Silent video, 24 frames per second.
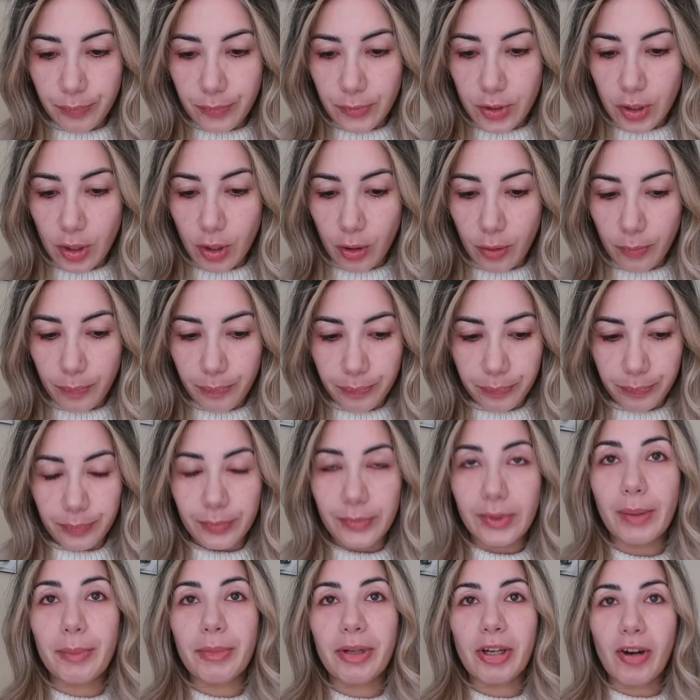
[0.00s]
So
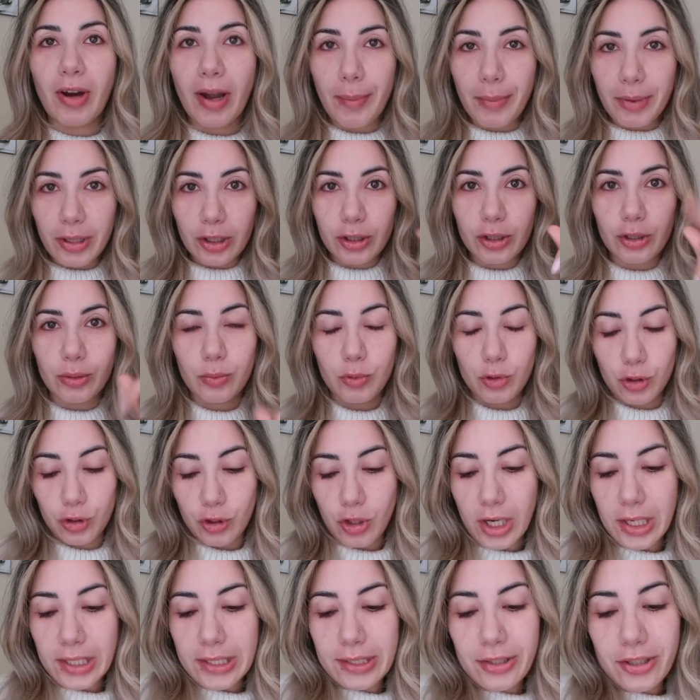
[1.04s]
let me grab another
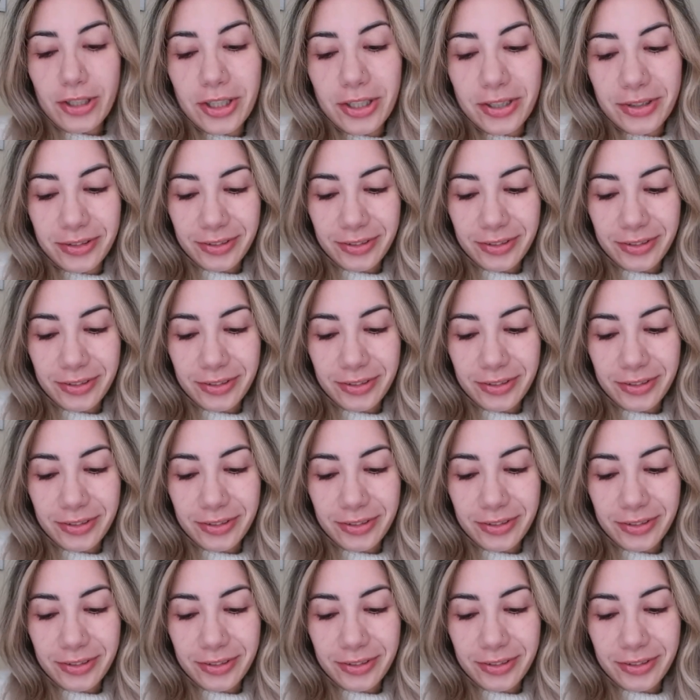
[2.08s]
moisturizer.